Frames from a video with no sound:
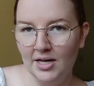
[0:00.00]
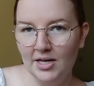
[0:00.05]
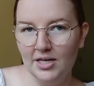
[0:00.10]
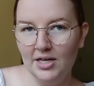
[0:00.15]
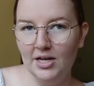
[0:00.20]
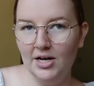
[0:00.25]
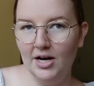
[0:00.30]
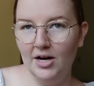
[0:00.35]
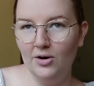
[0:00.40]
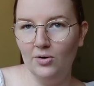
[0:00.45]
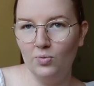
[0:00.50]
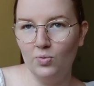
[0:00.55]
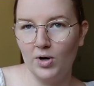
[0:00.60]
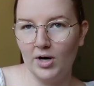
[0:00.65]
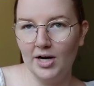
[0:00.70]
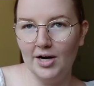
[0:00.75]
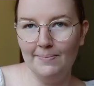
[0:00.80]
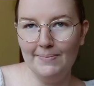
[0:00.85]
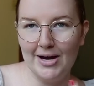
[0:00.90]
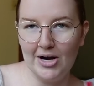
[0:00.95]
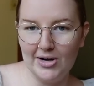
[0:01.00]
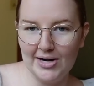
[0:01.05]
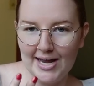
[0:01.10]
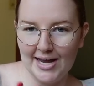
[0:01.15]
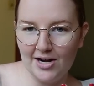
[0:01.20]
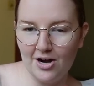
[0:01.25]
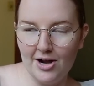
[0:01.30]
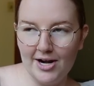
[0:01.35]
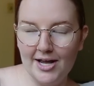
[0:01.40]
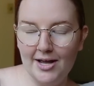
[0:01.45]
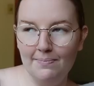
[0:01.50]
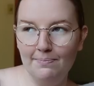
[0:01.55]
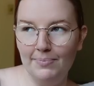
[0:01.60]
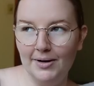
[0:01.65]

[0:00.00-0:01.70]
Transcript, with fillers: you know, we're going to marinate on it,